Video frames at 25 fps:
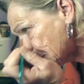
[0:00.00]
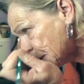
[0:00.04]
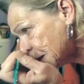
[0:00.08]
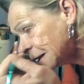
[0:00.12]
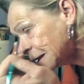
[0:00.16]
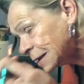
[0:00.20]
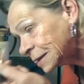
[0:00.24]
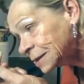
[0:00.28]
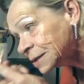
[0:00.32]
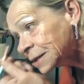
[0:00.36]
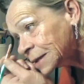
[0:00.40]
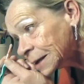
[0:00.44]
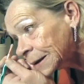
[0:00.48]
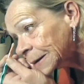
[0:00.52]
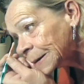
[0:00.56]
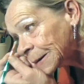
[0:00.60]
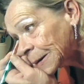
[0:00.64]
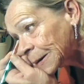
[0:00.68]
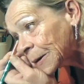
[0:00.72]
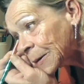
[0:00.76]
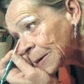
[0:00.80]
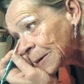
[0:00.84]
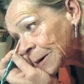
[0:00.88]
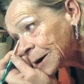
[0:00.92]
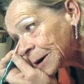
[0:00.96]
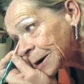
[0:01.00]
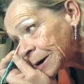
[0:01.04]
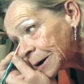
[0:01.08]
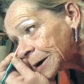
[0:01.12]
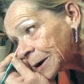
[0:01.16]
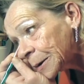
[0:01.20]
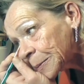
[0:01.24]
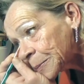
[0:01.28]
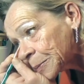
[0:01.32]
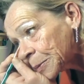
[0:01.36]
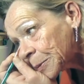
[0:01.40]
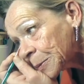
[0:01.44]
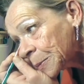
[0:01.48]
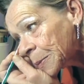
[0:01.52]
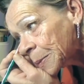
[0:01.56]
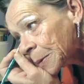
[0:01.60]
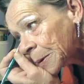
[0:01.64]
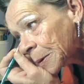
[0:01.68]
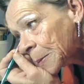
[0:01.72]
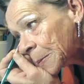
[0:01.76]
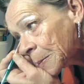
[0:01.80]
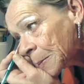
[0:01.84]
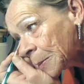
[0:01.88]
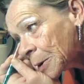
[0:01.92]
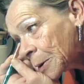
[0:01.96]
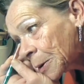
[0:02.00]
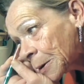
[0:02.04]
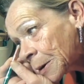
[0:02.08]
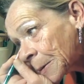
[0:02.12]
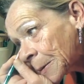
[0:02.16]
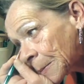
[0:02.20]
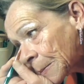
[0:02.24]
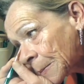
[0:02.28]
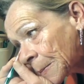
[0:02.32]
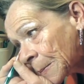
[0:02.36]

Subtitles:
inside corner up a bit more.